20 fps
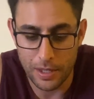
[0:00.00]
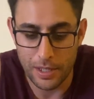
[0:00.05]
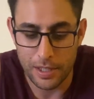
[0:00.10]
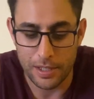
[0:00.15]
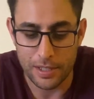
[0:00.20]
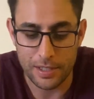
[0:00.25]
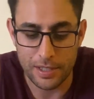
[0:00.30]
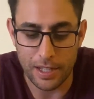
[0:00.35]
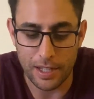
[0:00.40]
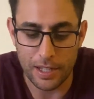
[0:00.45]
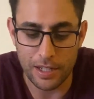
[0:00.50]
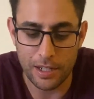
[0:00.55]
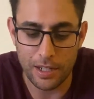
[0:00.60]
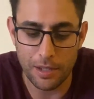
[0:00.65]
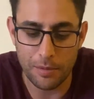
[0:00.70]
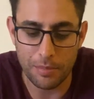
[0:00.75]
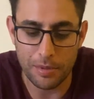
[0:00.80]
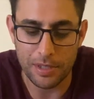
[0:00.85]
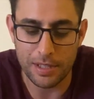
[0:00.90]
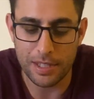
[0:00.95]
Second
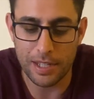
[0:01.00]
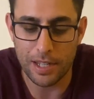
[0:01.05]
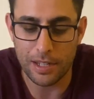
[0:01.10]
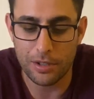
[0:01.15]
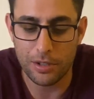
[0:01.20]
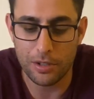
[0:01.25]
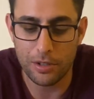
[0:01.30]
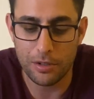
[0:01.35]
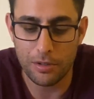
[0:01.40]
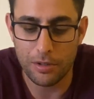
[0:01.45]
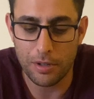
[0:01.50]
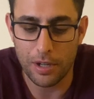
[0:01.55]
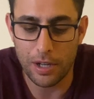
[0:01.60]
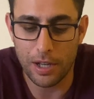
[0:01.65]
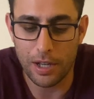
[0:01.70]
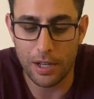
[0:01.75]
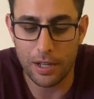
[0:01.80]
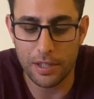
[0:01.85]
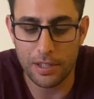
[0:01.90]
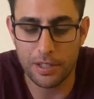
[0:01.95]
up is Tecnu.
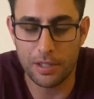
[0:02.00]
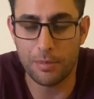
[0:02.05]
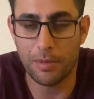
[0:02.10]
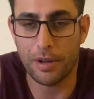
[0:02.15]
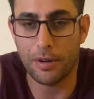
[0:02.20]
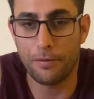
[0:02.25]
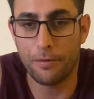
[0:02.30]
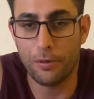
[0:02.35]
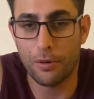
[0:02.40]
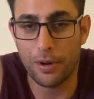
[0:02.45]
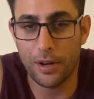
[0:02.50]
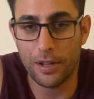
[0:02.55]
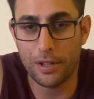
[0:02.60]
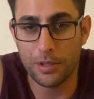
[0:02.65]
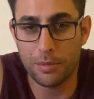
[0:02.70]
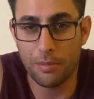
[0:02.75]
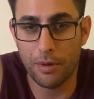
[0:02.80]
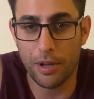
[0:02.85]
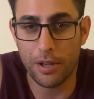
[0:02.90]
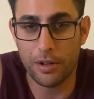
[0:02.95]
This is about a 4
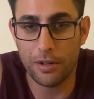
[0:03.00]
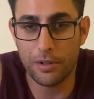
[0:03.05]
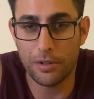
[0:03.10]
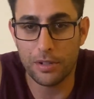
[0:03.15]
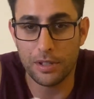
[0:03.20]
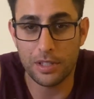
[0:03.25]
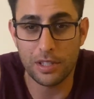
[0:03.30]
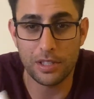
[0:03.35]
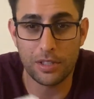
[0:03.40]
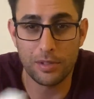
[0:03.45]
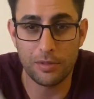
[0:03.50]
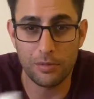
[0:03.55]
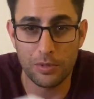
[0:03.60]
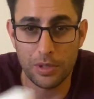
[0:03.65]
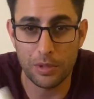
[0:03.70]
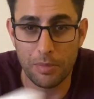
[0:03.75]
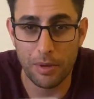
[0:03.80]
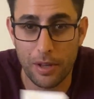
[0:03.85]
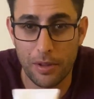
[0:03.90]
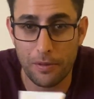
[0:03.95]
ounce bottle. This
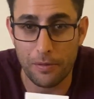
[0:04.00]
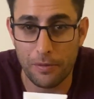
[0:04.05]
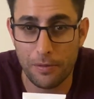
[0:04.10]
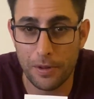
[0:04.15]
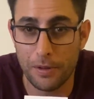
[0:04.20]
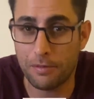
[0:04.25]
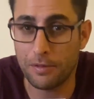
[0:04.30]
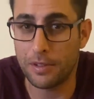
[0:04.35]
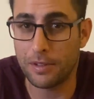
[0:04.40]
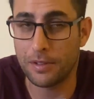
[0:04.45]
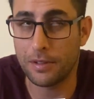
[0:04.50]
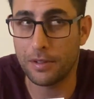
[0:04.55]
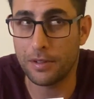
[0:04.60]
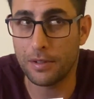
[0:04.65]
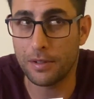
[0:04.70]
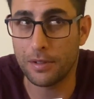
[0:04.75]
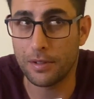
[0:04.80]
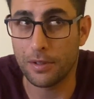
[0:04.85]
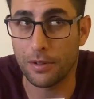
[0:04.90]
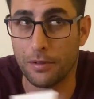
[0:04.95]
was about
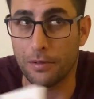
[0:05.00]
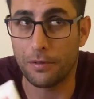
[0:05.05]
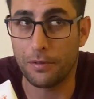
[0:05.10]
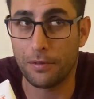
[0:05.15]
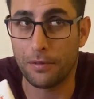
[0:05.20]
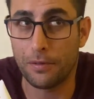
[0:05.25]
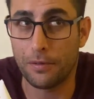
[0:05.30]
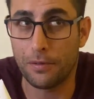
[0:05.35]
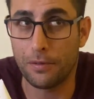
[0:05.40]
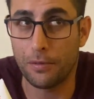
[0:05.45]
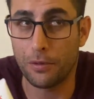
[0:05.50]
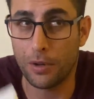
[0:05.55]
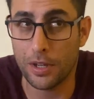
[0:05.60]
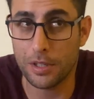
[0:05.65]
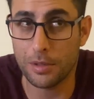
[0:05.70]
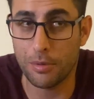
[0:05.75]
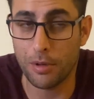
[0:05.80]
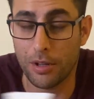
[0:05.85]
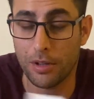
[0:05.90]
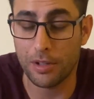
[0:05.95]
4
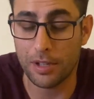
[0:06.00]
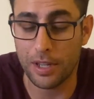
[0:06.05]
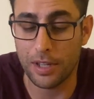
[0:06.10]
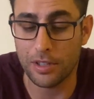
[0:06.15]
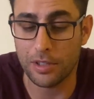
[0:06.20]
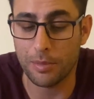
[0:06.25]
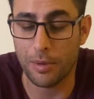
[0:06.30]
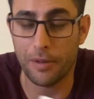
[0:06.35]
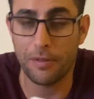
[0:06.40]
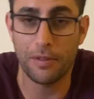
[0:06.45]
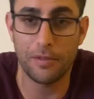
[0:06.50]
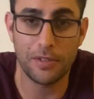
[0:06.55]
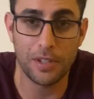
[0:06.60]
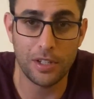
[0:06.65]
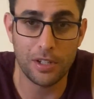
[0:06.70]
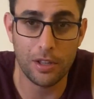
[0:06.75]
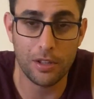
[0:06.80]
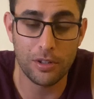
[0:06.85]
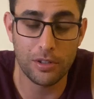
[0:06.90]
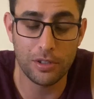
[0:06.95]
ounce bottle, yeah, it's about
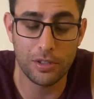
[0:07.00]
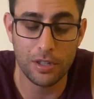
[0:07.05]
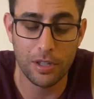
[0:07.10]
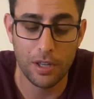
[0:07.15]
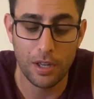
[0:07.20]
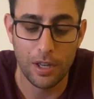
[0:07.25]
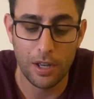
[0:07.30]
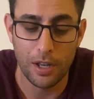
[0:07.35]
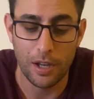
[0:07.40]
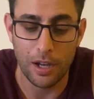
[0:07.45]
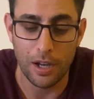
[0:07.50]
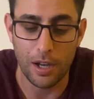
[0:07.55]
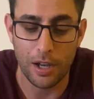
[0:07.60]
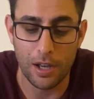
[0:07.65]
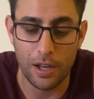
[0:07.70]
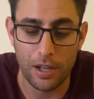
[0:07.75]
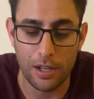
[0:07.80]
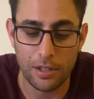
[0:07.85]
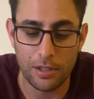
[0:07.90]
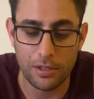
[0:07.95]
$15.
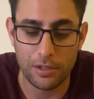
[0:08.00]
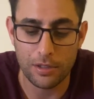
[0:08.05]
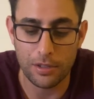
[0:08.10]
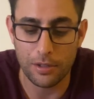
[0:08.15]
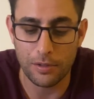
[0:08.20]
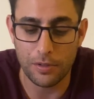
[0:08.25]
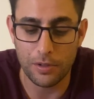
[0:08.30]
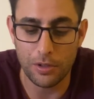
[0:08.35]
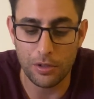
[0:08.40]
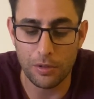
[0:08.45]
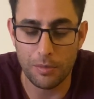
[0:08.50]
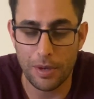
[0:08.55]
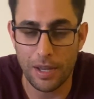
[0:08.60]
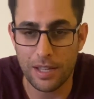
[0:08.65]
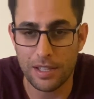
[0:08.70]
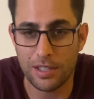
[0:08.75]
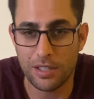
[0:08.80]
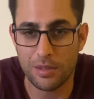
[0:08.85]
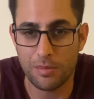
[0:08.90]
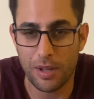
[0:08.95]
So if you do the
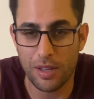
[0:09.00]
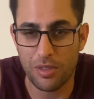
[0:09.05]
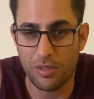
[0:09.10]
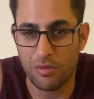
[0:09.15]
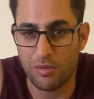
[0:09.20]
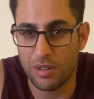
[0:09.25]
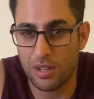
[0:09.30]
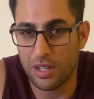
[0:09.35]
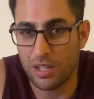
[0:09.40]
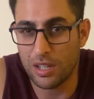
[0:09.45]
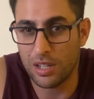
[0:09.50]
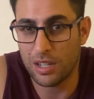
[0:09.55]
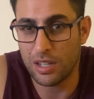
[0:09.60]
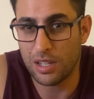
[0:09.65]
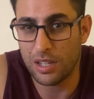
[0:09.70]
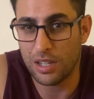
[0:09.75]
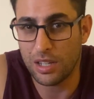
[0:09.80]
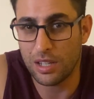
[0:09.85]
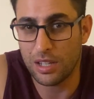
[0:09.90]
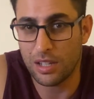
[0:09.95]
math, it's about
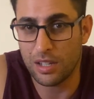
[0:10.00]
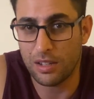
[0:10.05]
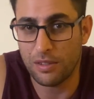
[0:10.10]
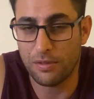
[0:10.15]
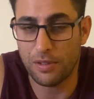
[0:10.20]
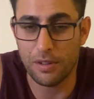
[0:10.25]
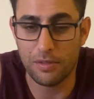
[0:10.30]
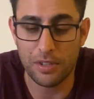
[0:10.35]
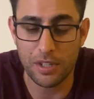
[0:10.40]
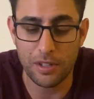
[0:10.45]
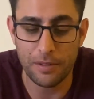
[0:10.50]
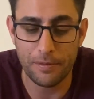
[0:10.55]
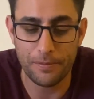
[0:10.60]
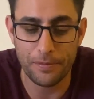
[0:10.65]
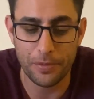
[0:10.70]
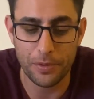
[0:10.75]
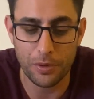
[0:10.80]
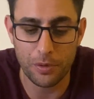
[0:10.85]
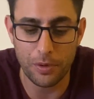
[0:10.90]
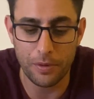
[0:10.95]

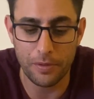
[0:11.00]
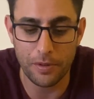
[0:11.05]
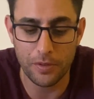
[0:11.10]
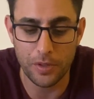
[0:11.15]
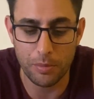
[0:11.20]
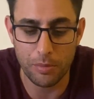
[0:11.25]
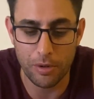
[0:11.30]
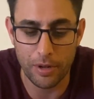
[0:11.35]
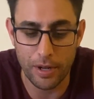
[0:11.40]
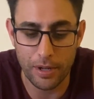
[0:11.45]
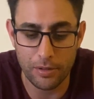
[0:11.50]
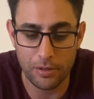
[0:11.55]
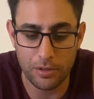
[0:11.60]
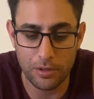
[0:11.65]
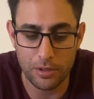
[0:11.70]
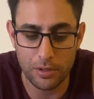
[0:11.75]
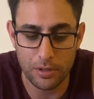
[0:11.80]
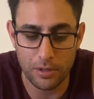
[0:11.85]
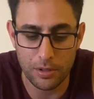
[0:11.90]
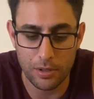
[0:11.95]
$3.50 per
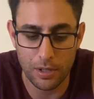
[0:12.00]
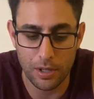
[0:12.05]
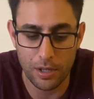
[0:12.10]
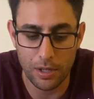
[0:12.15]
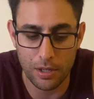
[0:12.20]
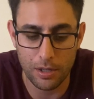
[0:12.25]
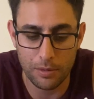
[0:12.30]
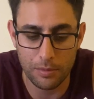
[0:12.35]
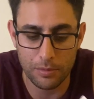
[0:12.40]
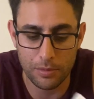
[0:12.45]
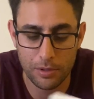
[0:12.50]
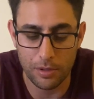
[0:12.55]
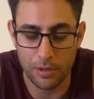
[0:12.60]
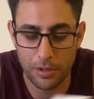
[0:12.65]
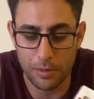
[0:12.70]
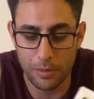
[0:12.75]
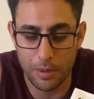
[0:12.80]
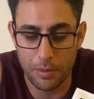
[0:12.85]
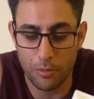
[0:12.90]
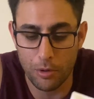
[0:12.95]
ounce. So a
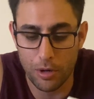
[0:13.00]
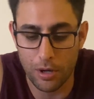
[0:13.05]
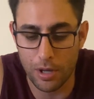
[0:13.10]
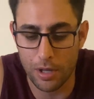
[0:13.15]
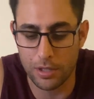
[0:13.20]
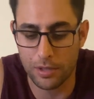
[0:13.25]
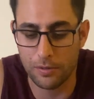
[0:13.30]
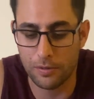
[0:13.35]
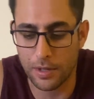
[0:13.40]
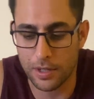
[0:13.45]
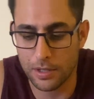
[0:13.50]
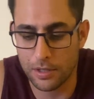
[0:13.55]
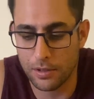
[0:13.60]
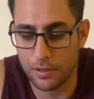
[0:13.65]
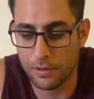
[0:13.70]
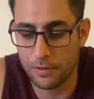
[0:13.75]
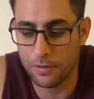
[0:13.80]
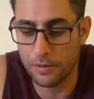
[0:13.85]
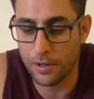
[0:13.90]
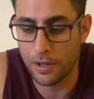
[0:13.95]
little bit more cost
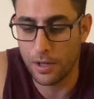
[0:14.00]
effective.